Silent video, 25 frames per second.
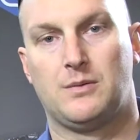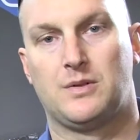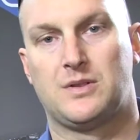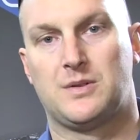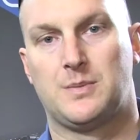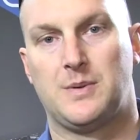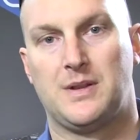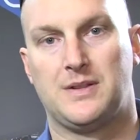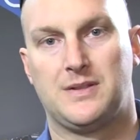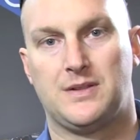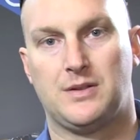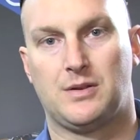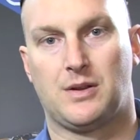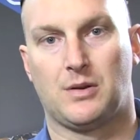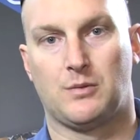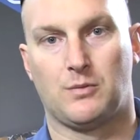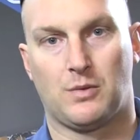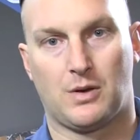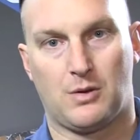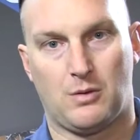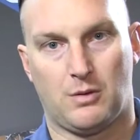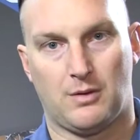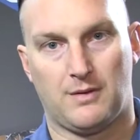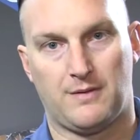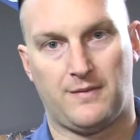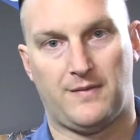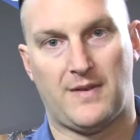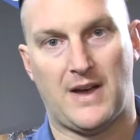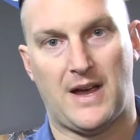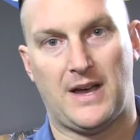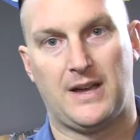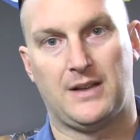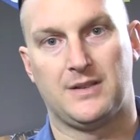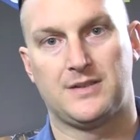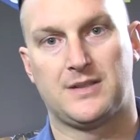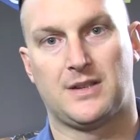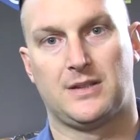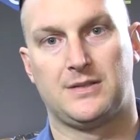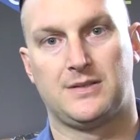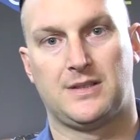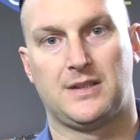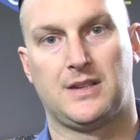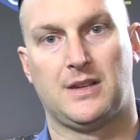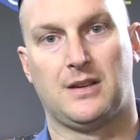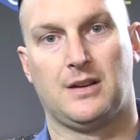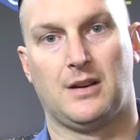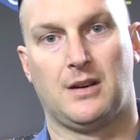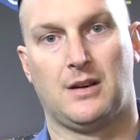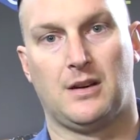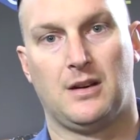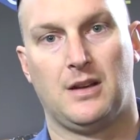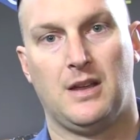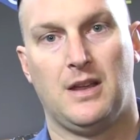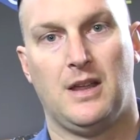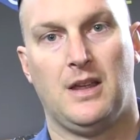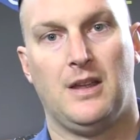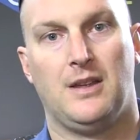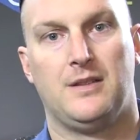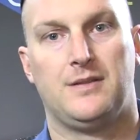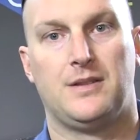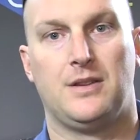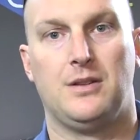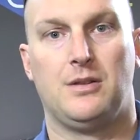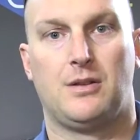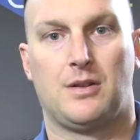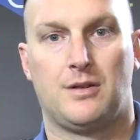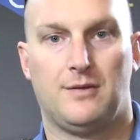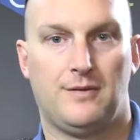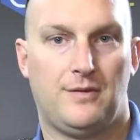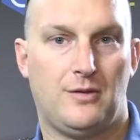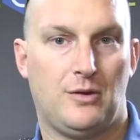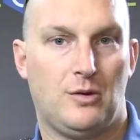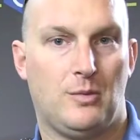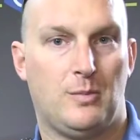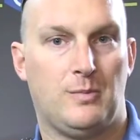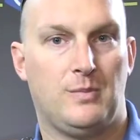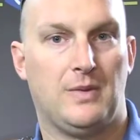which means you can record files onto here that you can view